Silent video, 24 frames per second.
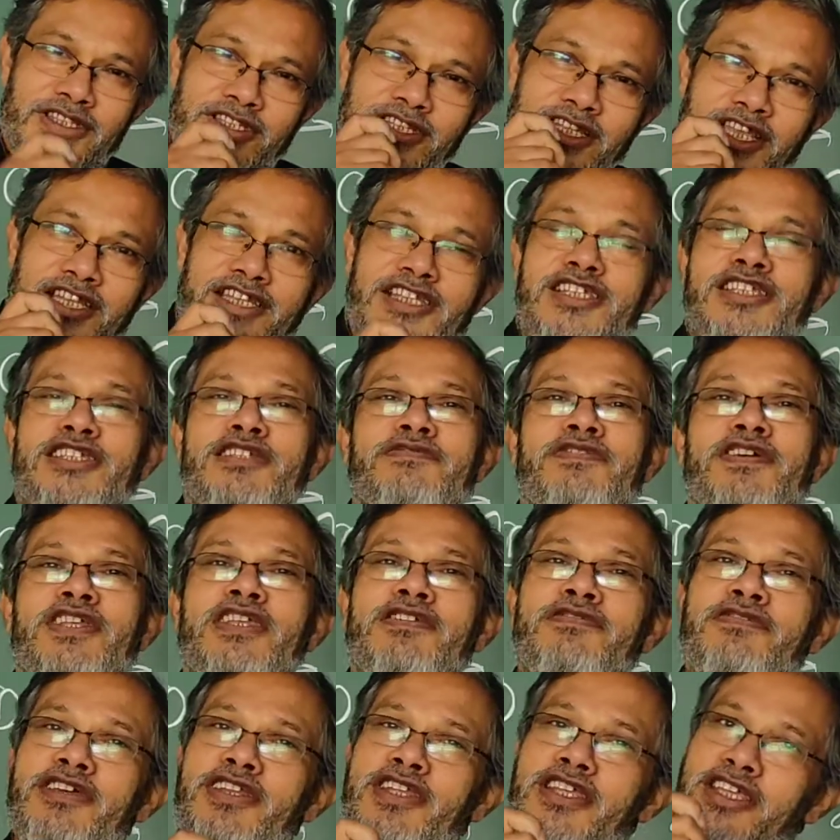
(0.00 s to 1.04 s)
that is
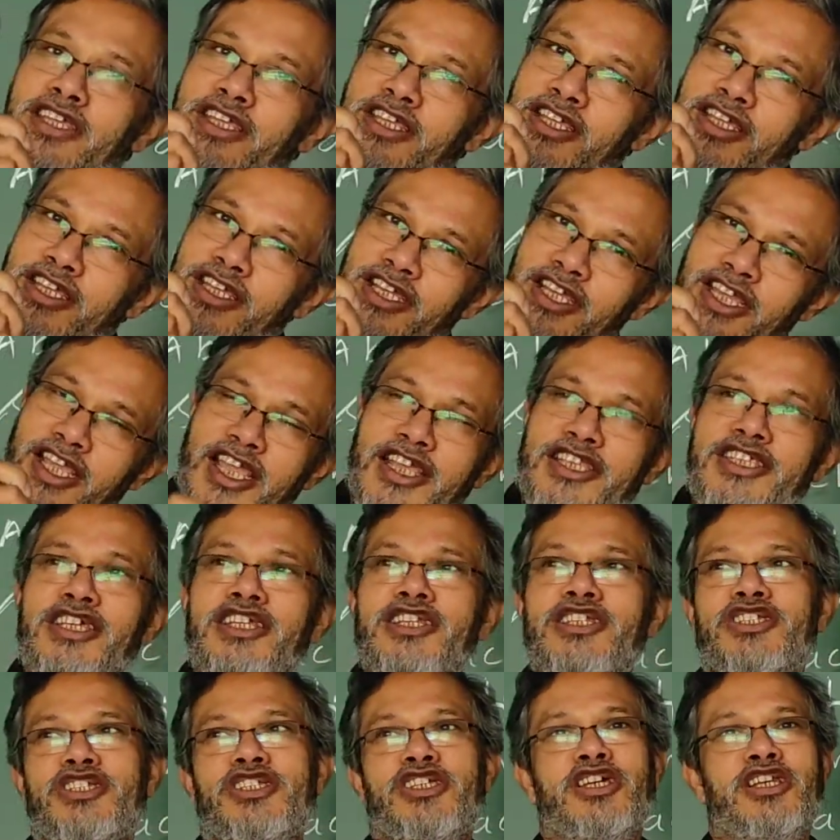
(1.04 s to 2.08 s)
very
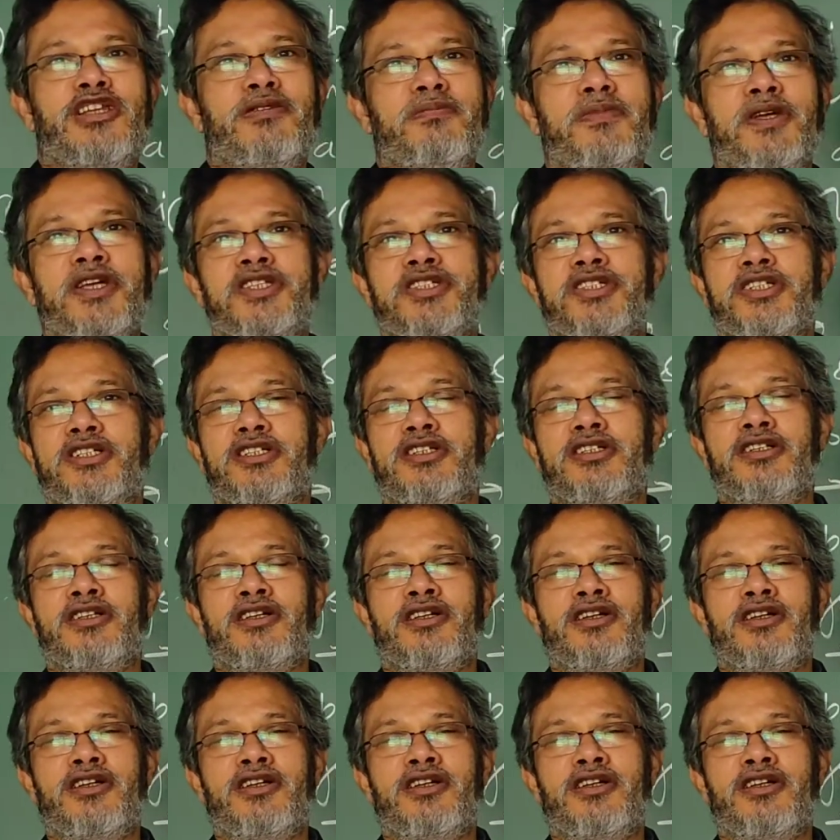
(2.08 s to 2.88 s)
essential measure